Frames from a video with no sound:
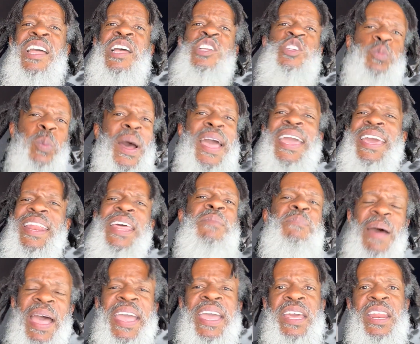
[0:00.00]
Swinging and
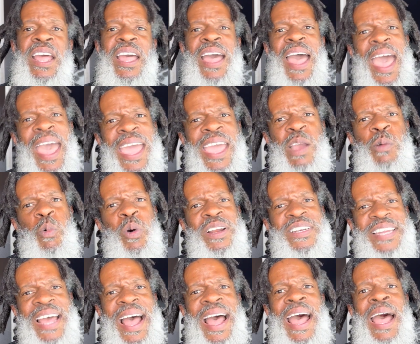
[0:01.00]
banging. Hey, one
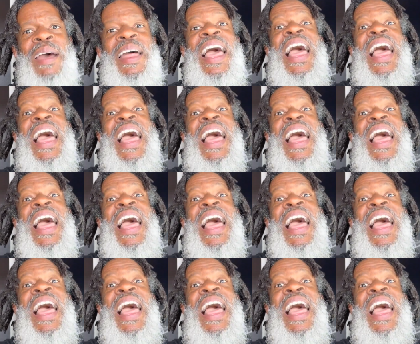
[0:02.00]
time.